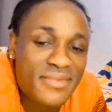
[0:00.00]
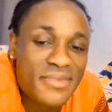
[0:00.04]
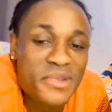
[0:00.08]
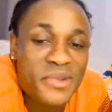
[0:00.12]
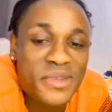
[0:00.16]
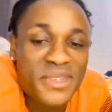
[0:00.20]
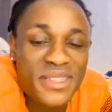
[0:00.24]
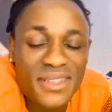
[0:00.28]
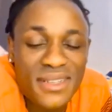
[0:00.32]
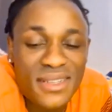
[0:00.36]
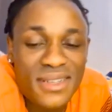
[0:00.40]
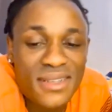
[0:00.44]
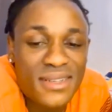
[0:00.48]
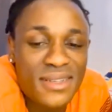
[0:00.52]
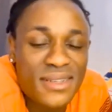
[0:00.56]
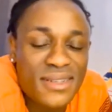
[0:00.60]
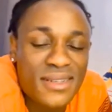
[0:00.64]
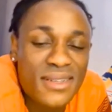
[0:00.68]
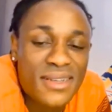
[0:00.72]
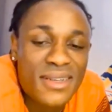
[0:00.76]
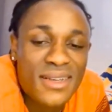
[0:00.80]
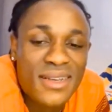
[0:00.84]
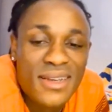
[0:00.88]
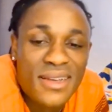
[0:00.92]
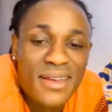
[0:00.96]

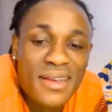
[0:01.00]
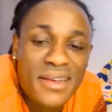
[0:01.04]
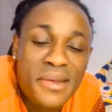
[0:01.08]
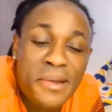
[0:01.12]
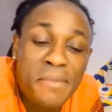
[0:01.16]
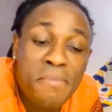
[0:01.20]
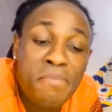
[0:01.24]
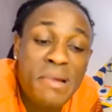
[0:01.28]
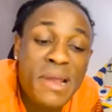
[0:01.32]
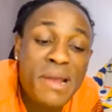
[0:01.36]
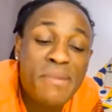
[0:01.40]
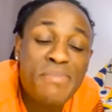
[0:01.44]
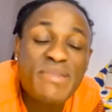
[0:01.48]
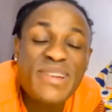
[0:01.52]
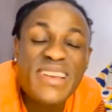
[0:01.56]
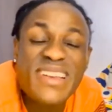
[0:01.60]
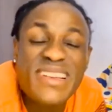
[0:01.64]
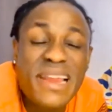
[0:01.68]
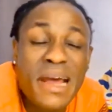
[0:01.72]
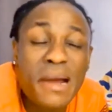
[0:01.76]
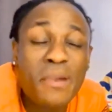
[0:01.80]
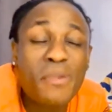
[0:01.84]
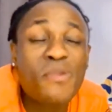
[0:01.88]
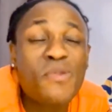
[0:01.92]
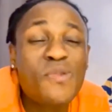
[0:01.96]
wachiteket bwe
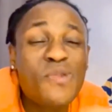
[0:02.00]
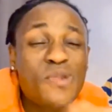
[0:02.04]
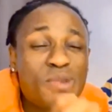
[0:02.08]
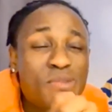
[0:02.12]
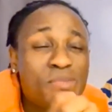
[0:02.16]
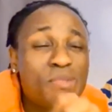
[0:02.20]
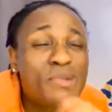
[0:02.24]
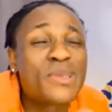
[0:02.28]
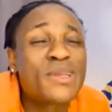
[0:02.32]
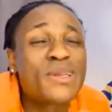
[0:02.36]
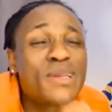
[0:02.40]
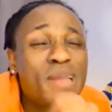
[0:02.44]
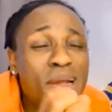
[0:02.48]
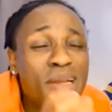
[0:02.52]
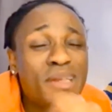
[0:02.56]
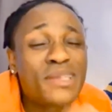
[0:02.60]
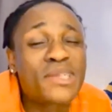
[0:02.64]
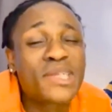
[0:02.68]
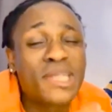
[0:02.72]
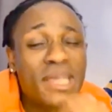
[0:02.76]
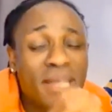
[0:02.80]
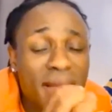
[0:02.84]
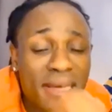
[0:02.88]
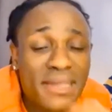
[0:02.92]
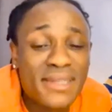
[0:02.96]
buyina gundi budina
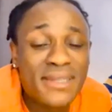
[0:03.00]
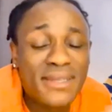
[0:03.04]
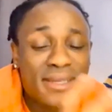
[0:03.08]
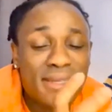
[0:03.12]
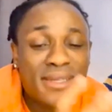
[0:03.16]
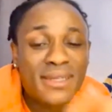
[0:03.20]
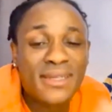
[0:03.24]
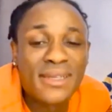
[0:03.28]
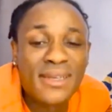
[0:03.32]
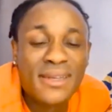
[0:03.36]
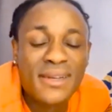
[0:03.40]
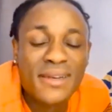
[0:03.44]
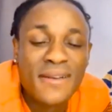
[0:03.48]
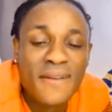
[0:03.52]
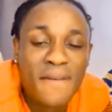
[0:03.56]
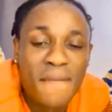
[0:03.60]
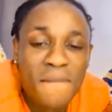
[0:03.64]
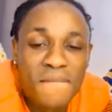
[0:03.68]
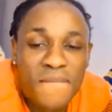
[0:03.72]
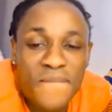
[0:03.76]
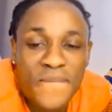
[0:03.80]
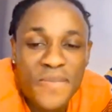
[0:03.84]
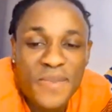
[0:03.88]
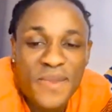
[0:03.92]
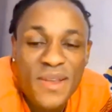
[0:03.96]
jealous.
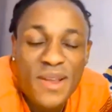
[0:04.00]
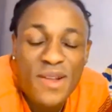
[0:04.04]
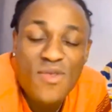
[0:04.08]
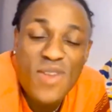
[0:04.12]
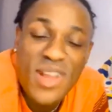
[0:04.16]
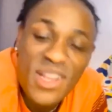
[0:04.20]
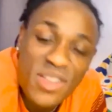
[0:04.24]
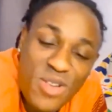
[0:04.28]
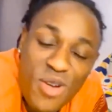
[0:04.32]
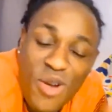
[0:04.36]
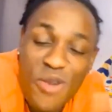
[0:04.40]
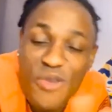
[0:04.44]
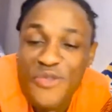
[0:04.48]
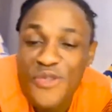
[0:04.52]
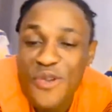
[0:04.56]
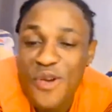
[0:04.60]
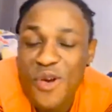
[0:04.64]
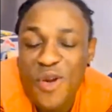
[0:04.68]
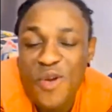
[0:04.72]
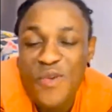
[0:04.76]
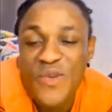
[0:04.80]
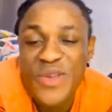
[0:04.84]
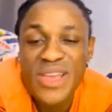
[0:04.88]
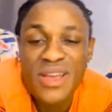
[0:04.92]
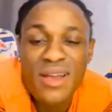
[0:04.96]
What's your
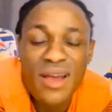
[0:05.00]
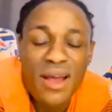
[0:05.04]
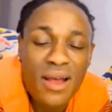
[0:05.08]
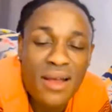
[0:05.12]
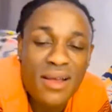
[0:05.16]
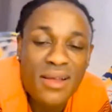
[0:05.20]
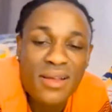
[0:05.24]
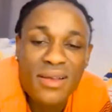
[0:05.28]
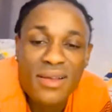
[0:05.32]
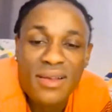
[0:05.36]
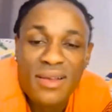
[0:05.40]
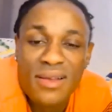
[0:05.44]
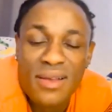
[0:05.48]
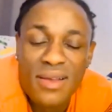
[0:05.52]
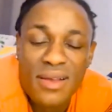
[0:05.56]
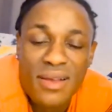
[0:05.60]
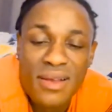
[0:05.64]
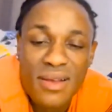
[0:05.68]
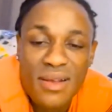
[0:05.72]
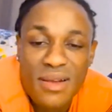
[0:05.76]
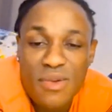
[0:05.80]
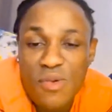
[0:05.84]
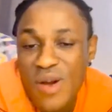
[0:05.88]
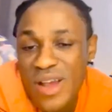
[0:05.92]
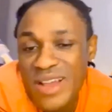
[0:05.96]
following?
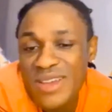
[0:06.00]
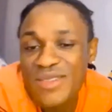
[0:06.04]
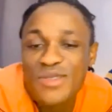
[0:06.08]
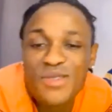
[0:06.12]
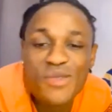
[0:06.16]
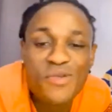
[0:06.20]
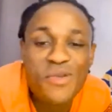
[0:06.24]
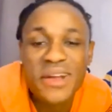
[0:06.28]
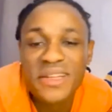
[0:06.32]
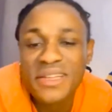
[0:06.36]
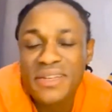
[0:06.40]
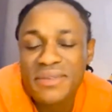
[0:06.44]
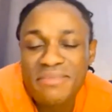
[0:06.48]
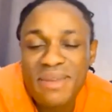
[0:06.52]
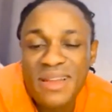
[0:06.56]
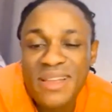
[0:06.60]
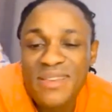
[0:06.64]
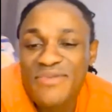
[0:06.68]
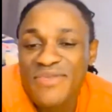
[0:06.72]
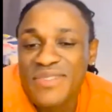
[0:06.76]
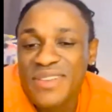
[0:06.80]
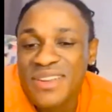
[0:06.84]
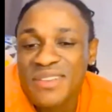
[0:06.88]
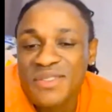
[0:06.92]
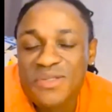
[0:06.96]
Why do you watch my
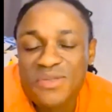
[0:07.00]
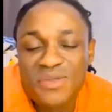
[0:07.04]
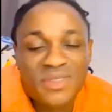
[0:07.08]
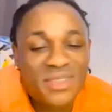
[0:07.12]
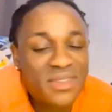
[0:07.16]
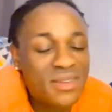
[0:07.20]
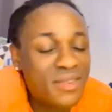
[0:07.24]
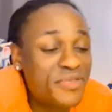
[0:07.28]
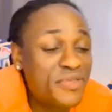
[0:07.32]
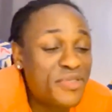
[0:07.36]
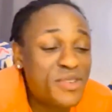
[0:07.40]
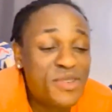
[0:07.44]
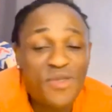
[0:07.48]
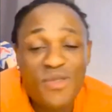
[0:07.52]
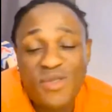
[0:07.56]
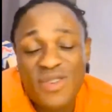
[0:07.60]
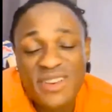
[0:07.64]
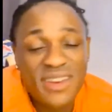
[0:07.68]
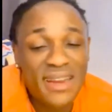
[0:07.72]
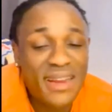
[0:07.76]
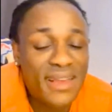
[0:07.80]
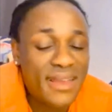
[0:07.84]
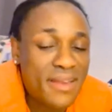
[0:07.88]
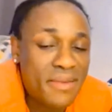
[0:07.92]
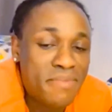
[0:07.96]
videos if you don't
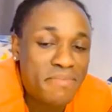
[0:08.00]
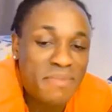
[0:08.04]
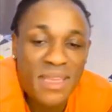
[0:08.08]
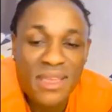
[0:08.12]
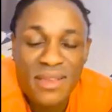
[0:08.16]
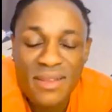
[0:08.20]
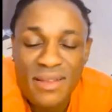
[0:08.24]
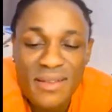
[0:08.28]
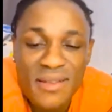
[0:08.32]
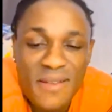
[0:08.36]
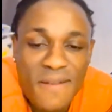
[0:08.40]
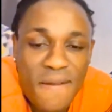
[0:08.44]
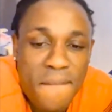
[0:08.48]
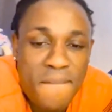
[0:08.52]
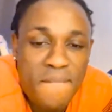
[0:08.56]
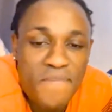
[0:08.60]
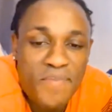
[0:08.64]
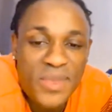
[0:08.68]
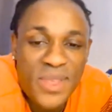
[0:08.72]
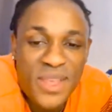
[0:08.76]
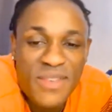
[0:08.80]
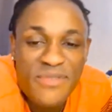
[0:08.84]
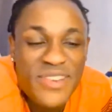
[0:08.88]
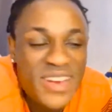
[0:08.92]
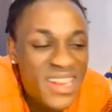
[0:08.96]
like me?
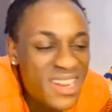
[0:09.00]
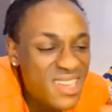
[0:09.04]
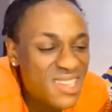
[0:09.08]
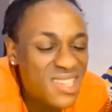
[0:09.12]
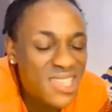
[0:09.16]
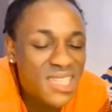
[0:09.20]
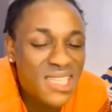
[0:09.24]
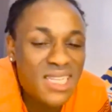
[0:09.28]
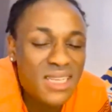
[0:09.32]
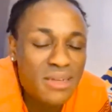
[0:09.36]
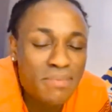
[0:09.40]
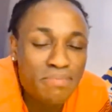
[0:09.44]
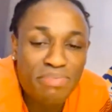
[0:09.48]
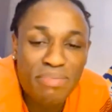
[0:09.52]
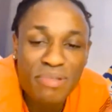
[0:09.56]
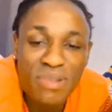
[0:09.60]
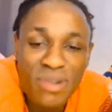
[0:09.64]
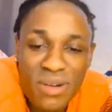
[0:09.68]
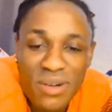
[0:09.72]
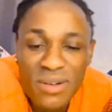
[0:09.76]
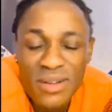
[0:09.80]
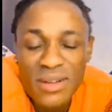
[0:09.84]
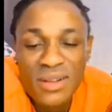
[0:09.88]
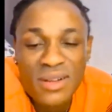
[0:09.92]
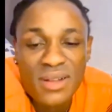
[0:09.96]
Very
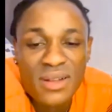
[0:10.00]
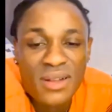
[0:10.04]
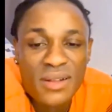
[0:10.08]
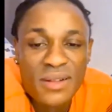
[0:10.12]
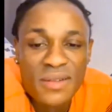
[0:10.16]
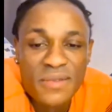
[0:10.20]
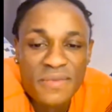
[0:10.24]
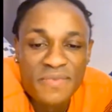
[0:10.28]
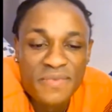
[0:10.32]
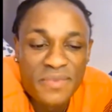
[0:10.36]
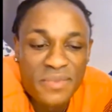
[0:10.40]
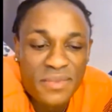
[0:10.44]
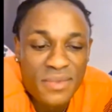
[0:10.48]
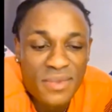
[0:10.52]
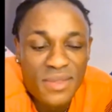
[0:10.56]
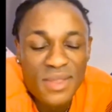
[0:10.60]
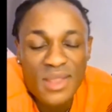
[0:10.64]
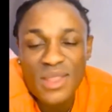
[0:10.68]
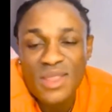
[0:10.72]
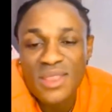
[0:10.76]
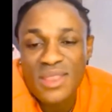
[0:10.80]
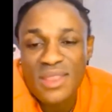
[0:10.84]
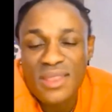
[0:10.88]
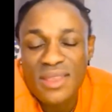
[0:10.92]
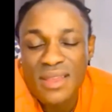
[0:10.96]
simple.
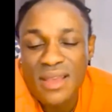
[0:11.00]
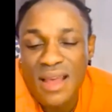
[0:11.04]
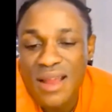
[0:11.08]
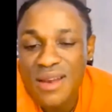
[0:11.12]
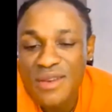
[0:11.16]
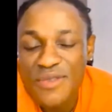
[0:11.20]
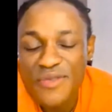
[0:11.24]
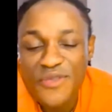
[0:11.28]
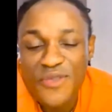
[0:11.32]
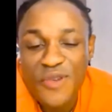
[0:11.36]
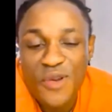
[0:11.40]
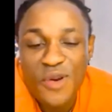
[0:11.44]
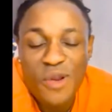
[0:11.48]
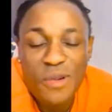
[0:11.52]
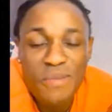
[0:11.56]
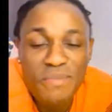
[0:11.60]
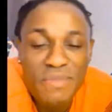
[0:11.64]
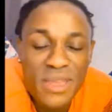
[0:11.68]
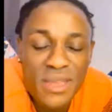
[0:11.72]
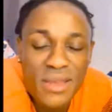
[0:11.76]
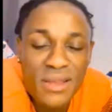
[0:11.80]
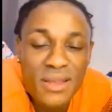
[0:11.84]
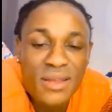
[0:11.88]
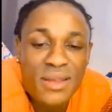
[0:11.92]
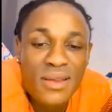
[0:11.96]
Unfollow
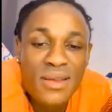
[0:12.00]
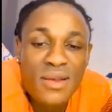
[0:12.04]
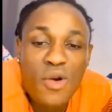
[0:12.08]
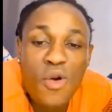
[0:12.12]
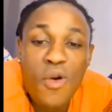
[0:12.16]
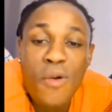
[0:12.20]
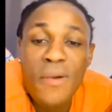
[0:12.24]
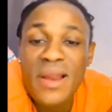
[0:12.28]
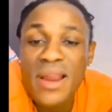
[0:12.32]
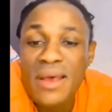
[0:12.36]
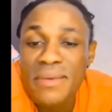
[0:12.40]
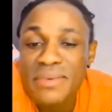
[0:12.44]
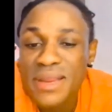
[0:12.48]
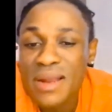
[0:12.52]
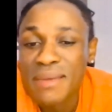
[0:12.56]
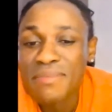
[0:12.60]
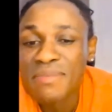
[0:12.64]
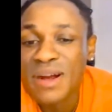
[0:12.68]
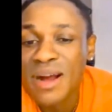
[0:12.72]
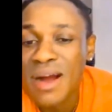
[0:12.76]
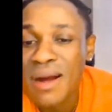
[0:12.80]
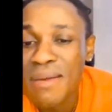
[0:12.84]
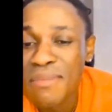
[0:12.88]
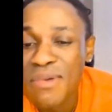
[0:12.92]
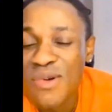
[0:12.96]
me. Over the video, I'm
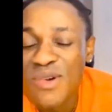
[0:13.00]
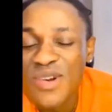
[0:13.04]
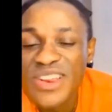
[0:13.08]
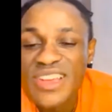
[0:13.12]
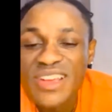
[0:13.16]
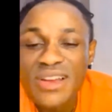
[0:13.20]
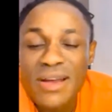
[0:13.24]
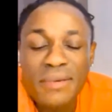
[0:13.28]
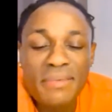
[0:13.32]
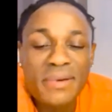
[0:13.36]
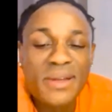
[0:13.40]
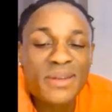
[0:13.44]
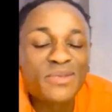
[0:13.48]
coming.